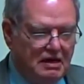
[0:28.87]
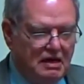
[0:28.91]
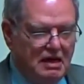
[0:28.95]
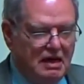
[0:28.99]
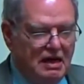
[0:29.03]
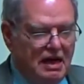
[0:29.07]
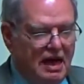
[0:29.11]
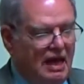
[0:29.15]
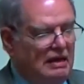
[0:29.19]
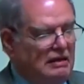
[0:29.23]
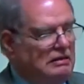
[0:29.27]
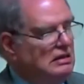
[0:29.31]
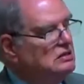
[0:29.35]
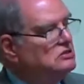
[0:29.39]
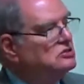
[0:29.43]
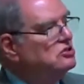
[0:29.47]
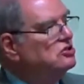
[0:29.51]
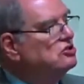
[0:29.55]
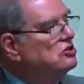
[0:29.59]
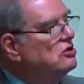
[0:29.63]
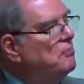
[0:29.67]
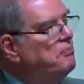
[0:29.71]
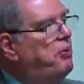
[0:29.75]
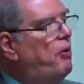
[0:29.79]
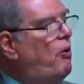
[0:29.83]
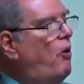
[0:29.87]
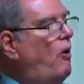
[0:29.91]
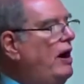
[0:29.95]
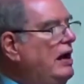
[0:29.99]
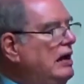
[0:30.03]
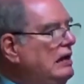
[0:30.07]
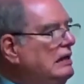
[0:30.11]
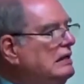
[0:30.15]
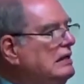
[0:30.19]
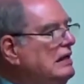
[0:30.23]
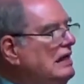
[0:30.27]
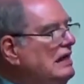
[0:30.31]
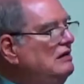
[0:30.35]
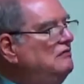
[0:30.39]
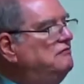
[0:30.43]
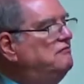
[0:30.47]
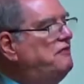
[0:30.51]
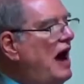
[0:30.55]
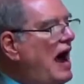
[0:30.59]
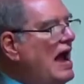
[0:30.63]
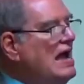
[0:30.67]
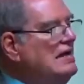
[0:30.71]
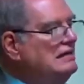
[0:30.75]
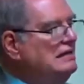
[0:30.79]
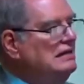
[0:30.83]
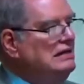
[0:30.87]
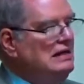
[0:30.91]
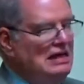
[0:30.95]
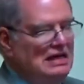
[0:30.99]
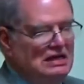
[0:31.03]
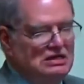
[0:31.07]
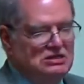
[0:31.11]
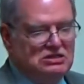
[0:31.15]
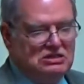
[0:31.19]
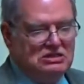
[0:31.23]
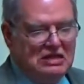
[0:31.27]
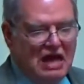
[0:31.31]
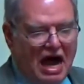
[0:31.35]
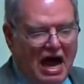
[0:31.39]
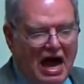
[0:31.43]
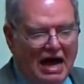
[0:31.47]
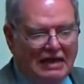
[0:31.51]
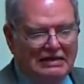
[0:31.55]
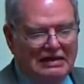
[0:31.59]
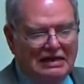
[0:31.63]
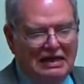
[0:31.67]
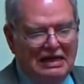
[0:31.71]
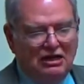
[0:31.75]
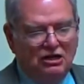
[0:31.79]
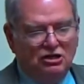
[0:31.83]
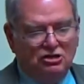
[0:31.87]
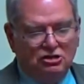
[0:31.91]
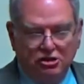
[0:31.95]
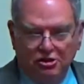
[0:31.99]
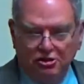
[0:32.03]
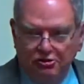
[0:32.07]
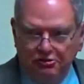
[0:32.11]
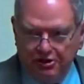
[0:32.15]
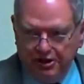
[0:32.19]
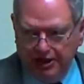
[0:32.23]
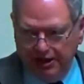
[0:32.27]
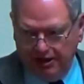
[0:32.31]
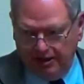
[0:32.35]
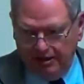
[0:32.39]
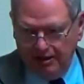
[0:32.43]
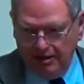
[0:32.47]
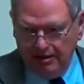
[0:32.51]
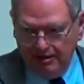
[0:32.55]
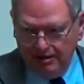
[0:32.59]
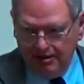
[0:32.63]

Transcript: And this is a point. Invited is not included.